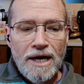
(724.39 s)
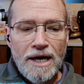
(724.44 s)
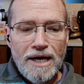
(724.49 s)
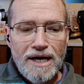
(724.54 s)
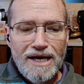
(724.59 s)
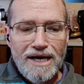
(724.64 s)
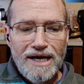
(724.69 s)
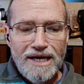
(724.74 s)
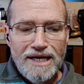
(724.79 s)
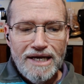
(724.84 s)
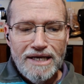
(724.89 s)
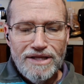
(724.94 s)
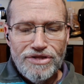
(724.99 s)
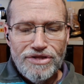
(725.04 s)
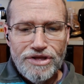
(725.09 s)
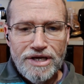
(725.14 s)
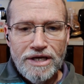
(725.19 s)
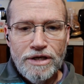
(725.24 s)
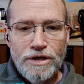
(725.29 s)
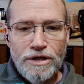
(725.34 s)

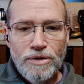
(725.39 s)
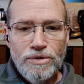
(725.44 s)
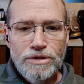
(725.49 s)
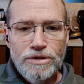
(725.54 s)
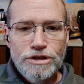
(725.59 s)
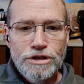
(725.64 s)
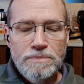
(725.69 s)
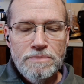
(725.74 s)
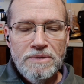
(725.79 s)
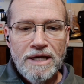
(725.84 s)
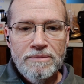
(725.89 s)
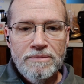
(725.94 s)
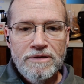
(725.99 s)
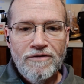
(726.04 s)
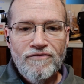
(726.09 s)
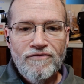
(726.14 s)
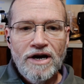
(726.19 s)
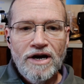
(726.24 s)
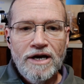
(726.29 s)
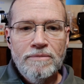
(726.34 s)
I think you should
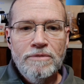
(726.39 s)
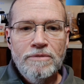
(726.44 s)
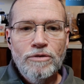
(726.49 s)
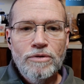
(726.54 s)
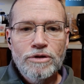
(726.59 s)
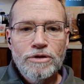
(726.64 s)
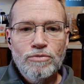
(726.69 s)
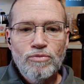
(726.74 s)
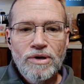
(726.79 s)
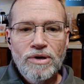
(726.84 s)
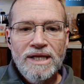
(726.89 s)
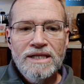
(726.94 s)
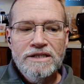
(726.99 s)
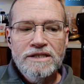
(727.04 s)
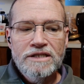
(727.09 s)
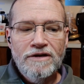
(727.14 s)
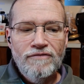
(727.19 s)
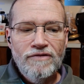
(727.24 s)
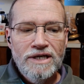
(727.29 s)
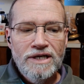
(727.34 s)
be able to find me with
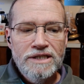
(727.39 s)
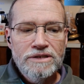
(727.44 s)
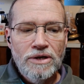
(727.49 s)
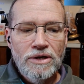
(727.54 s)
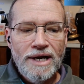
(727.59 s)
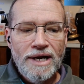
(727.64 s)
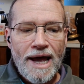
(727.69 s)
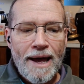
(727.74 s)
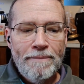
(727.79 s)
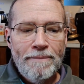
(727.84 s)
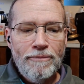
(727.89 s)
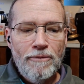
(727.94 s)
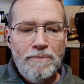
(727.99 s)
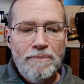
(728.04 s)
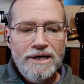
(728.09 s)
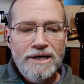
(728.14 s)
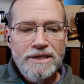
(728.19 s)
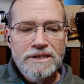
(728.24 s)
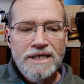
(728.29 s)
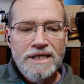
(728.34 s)
relative ease on
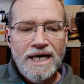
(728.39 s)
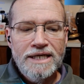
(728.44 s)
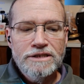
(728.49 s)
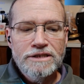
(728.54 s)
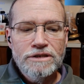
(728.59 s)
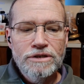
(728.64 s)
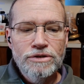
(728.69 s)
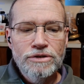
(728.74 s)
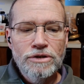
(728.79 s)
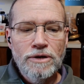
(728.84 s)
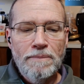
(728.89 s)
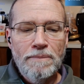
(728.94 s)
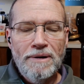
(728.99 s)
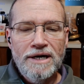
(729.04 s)
Apple Podcasts,